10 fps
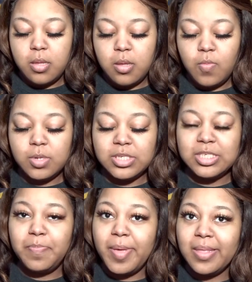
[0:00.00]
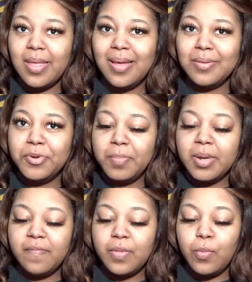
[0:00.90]
was expecting a little
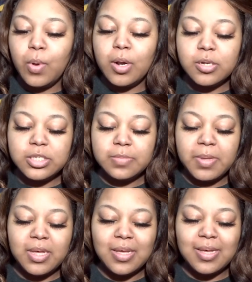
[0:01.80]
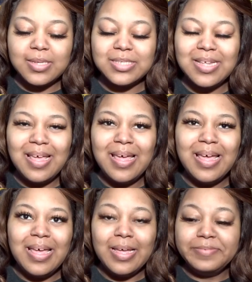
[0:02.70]
bit of the worst because
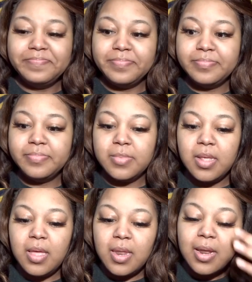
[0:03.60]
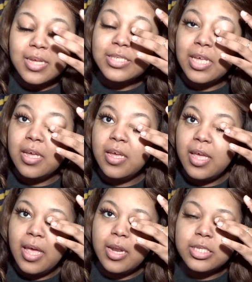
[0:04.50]
like I said it
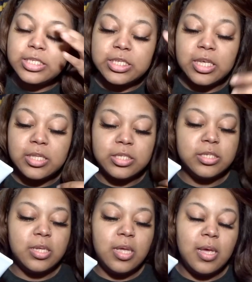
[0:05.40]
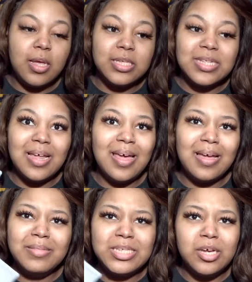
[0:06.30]
had a scent and it's not like
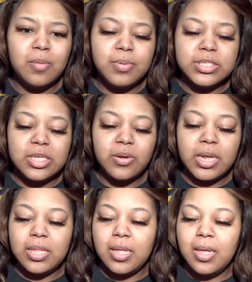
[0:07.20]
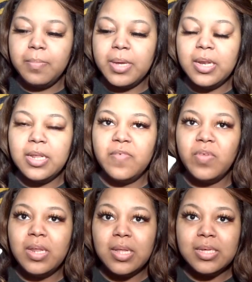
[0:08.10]
a terrible scent or anything but it
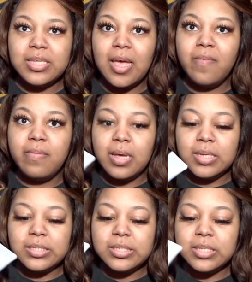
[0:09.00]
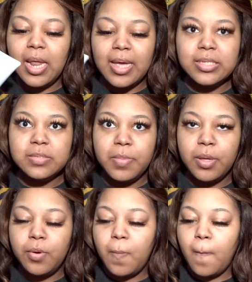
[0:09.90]
definitely does have a slight
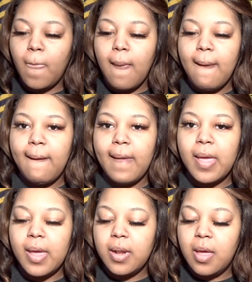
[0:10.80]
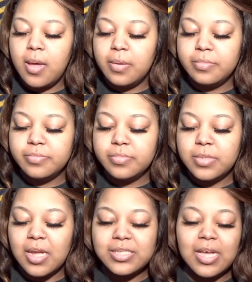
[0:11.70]
smell and um,
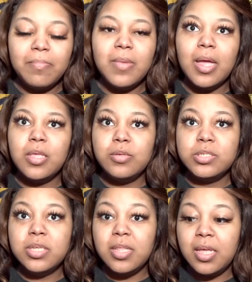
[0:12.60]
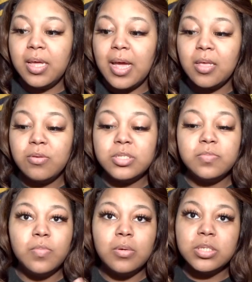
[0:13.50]
like I said I'm not used to that I use
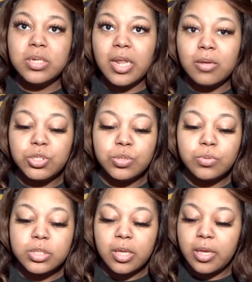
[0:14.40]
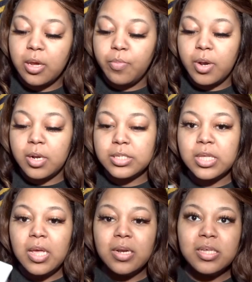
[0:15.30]
mostly natural skincare products
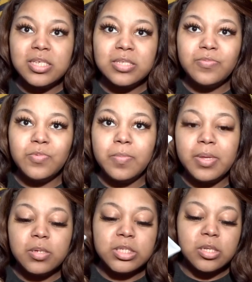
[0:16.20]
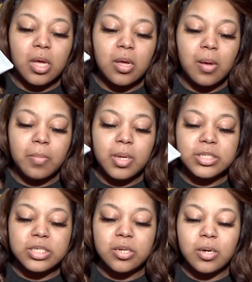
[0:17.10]
this is will be um,
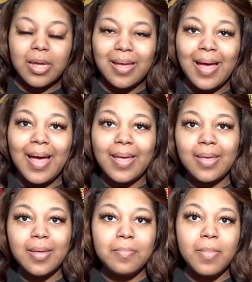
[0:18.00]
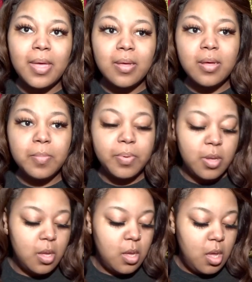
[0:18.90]
considered like a high-end makeup
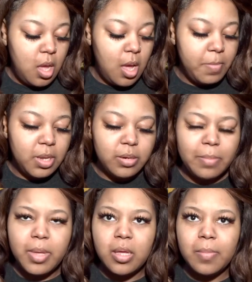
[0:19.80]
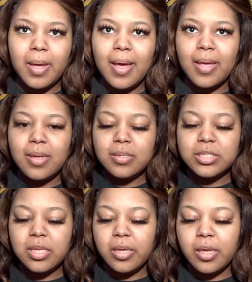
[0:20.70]
I mean not makeup a high-end
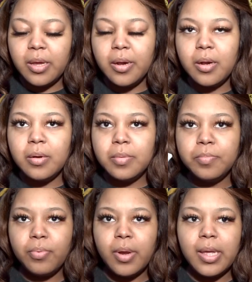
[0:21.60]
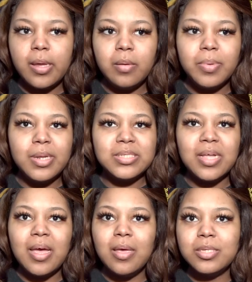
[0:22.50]
skincare brand but it's
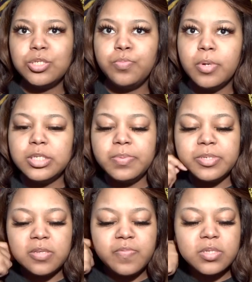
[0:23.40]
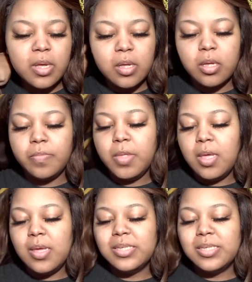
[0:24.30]
not super expensive it's like a it's a